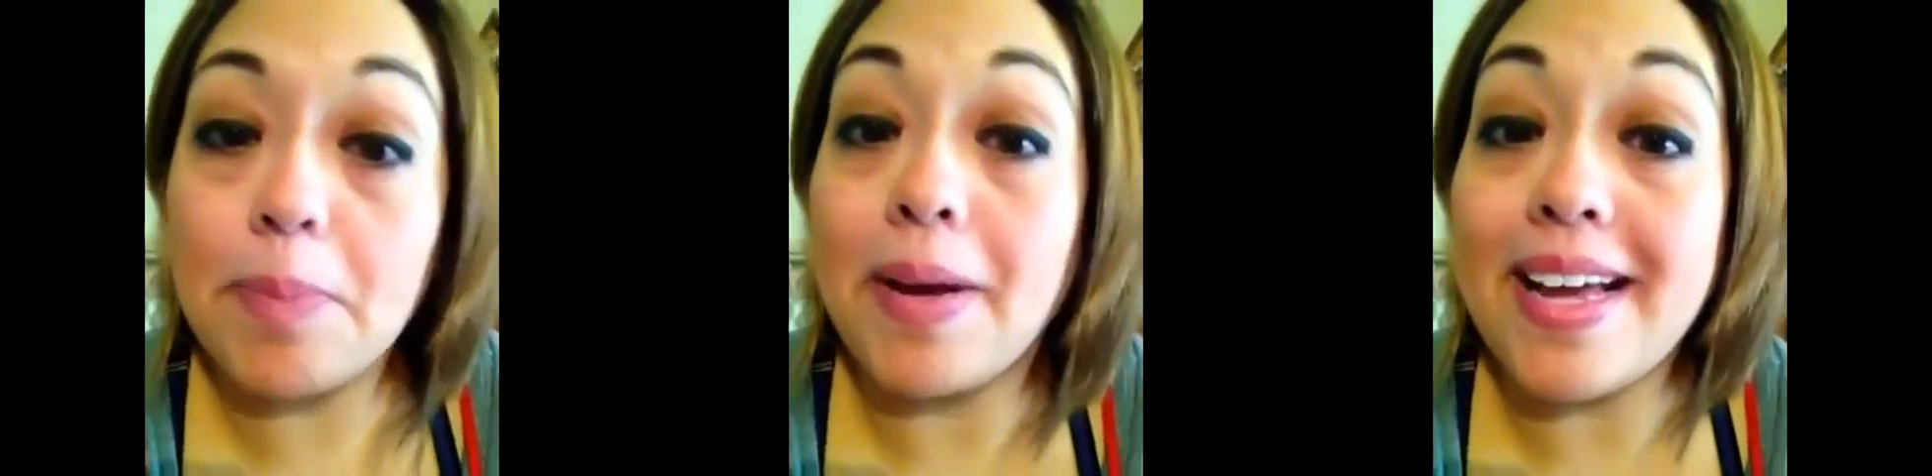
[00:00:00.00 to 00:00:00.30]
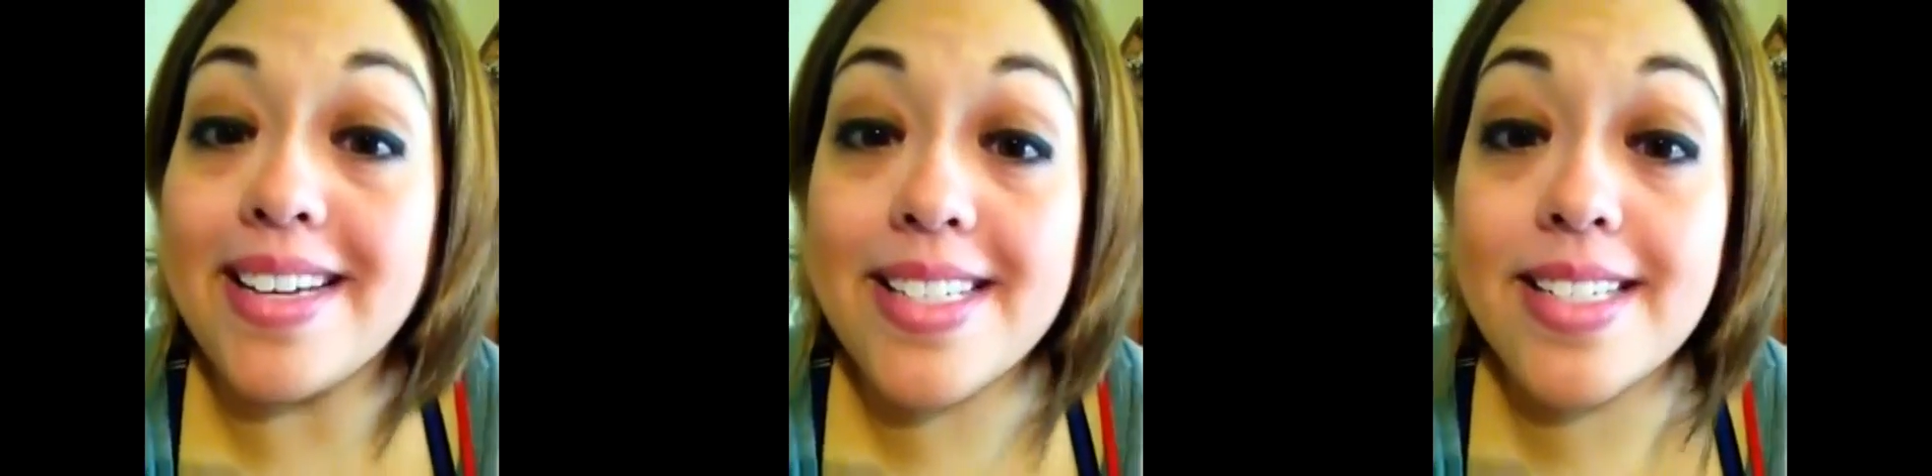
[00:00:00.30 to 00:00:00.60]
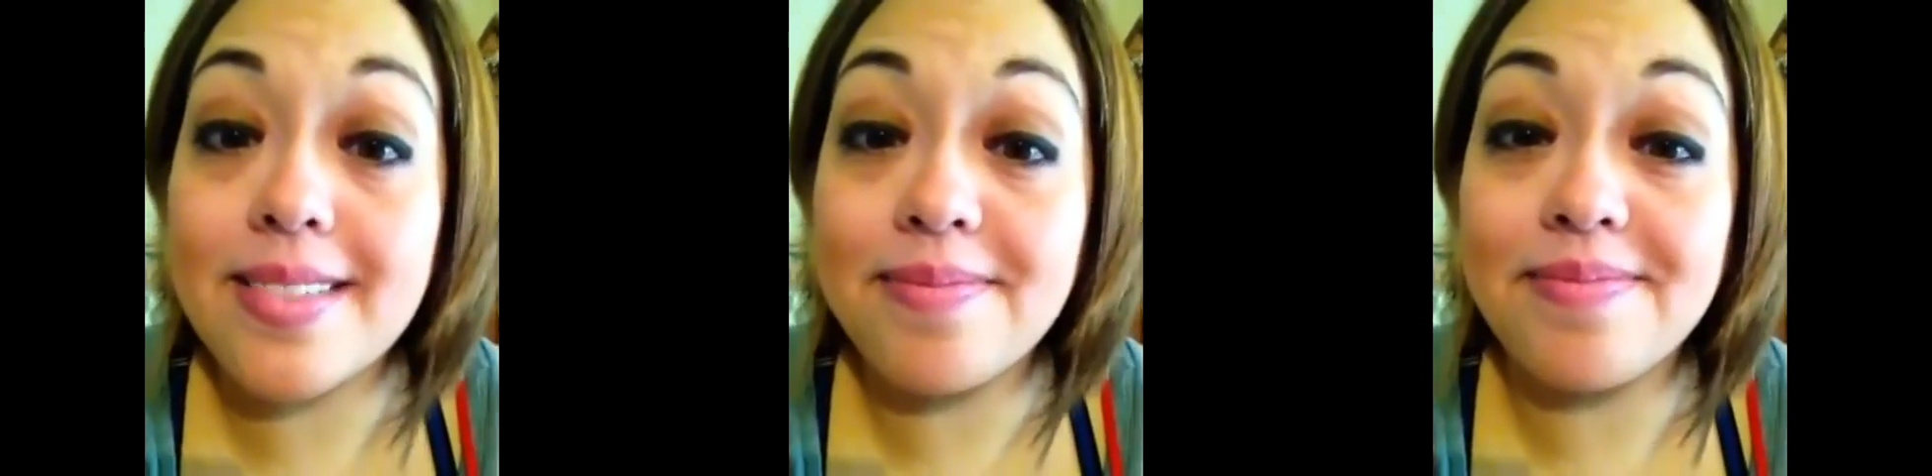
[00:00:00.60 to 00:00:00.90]

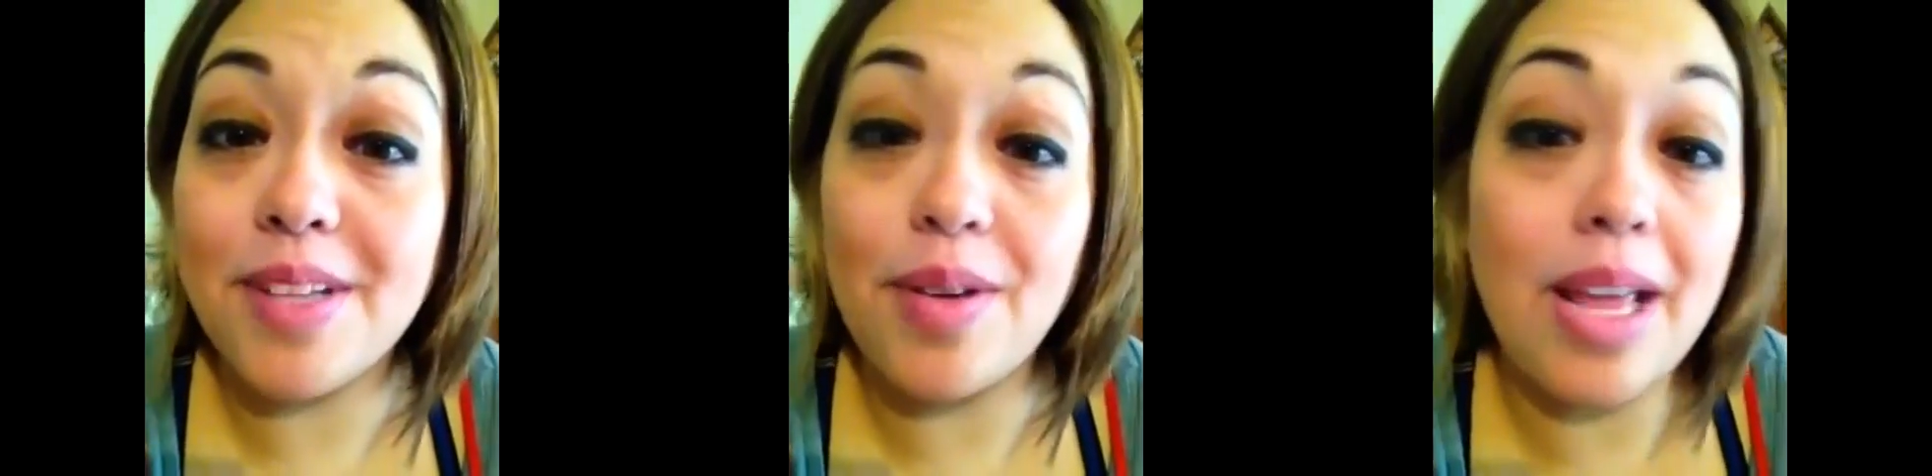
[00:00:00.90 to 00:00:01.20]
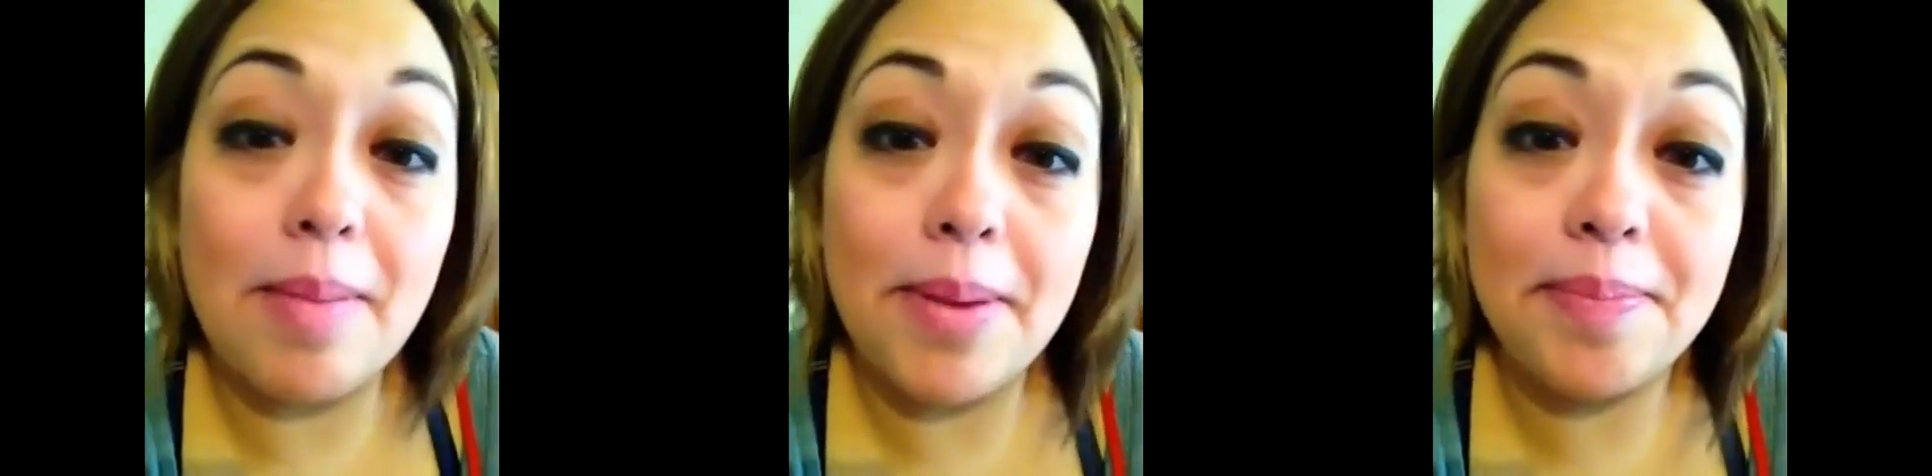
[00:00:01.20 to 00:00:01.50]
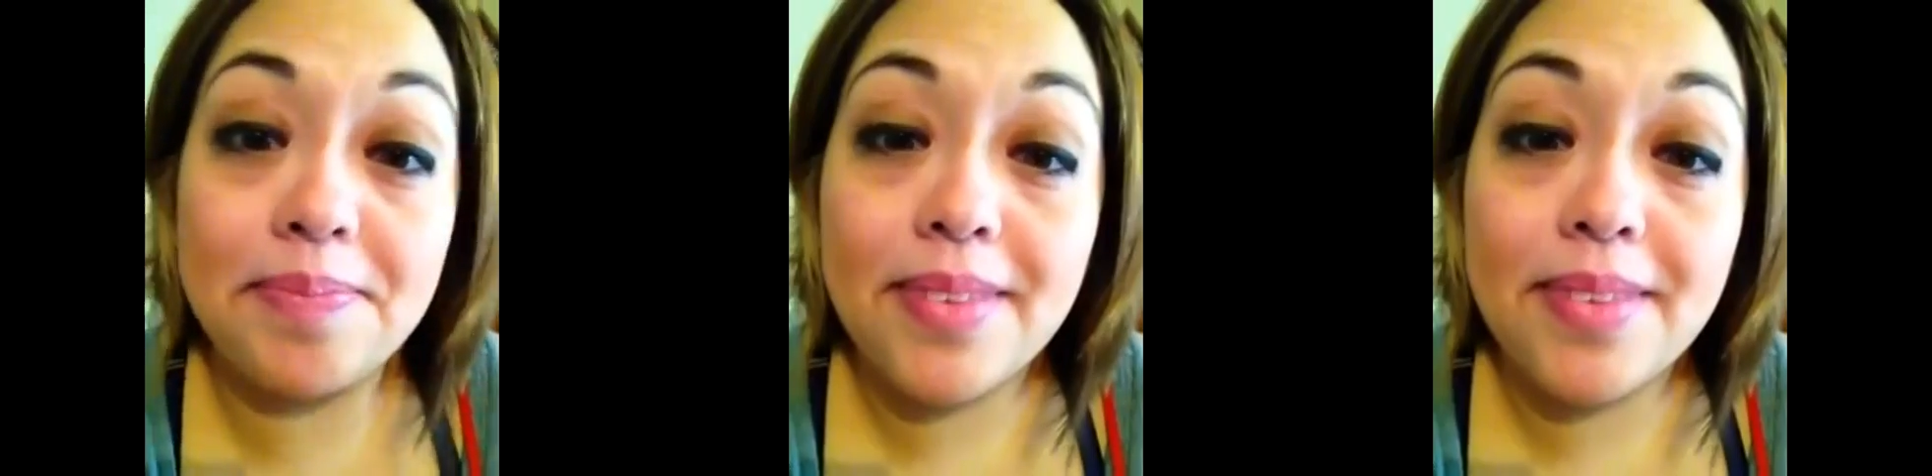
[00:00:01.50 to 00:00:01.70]
bikes, you name it.